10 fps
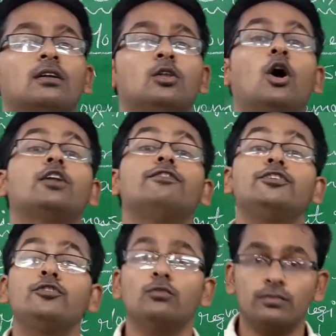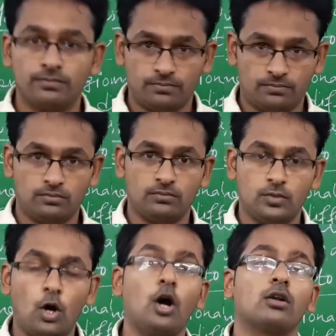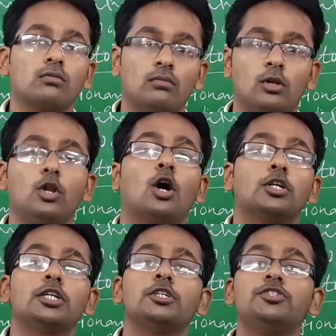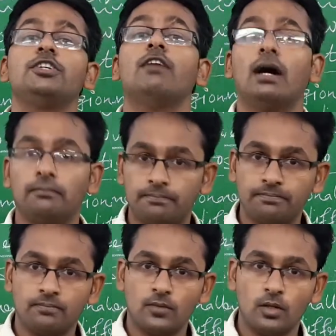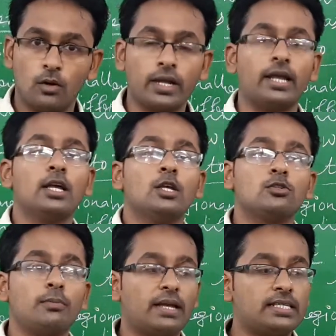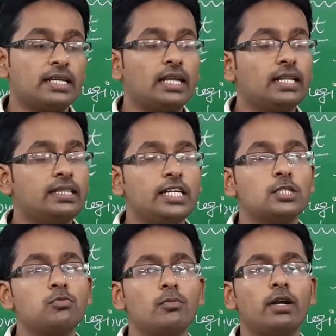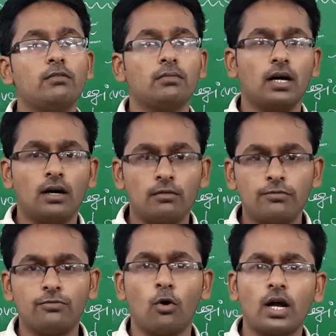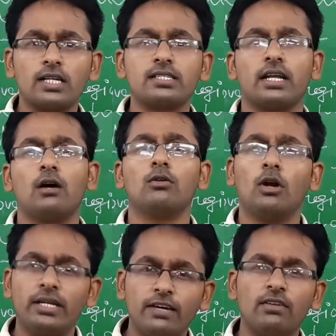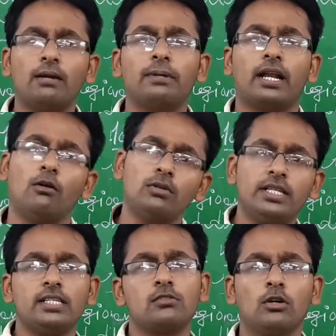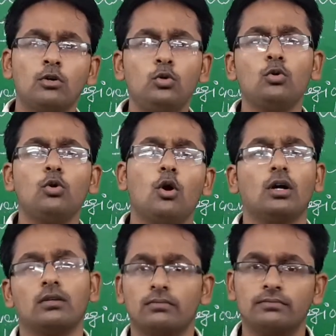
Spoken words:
Lord Vishnu or Lord Shiva. Okay, so basically these movement focused around or developed around these two gods.